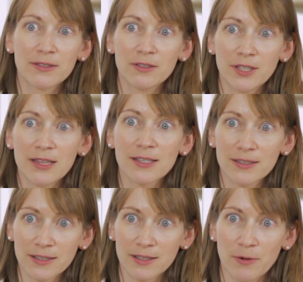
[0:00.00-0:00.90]
doing
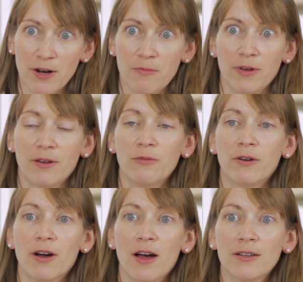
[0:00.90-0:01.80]
this experiment, we
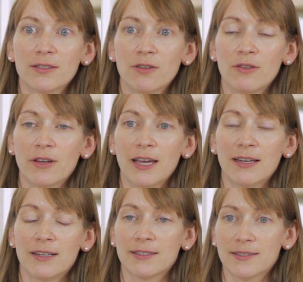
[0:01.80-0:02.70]
were also looking
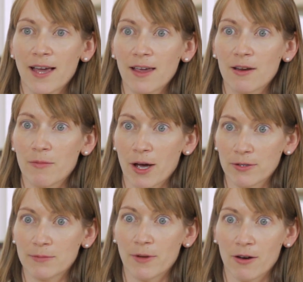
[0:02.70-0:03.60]
in a second
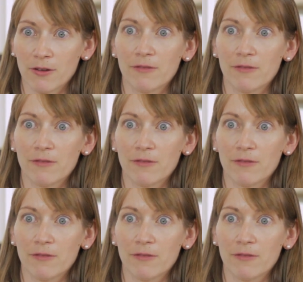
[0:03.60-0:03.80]
mouse model